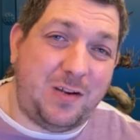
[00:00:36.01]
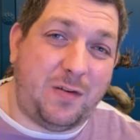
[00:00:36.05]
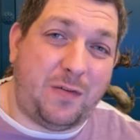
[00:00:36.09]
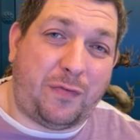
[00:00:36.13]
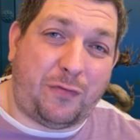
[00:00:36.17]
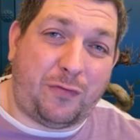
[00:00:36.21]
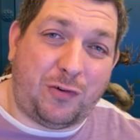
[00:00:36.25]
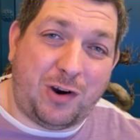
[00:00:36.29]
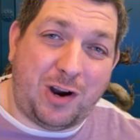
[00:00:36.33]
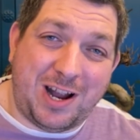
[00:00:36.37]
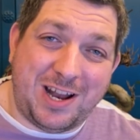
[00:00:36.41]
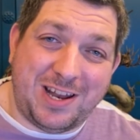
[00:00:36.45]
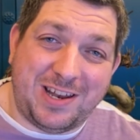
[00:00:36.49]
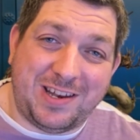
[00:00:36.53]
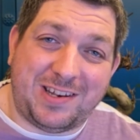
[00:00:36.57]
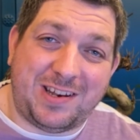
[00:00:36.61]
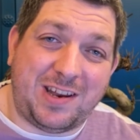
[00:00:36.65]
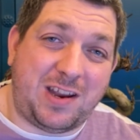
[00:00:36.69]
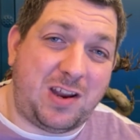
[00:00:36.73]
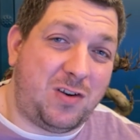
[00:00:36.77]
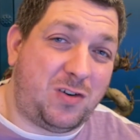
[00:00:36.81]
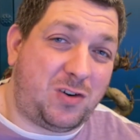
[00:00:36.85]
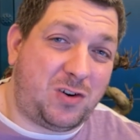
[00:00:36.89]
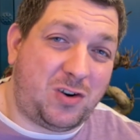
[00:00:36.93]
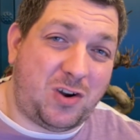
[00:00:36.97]
your
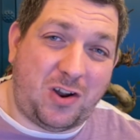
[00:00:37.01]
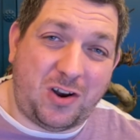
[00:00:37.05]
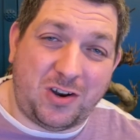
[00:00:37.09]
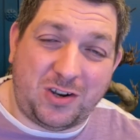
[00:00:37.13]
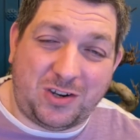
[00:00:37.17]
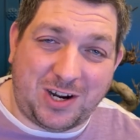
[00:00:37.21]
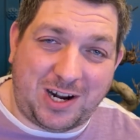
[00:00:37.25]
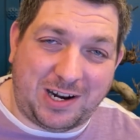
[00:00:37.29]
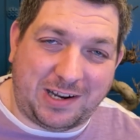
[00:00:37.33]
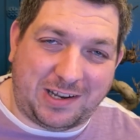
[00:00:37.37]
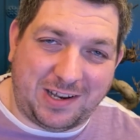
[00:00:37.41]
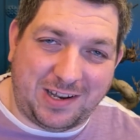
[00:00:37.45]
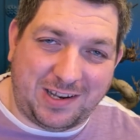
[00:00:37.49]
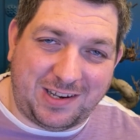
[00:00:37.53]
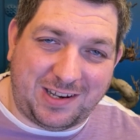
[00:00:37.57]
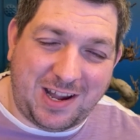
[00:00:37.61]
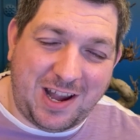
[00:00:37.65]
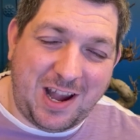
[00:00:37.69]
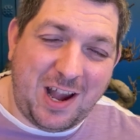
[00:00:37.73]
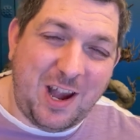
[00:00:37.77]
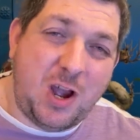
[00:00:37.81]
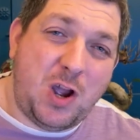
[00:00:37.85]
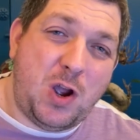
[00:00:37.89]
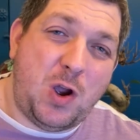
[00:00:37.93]
friends, your contractors,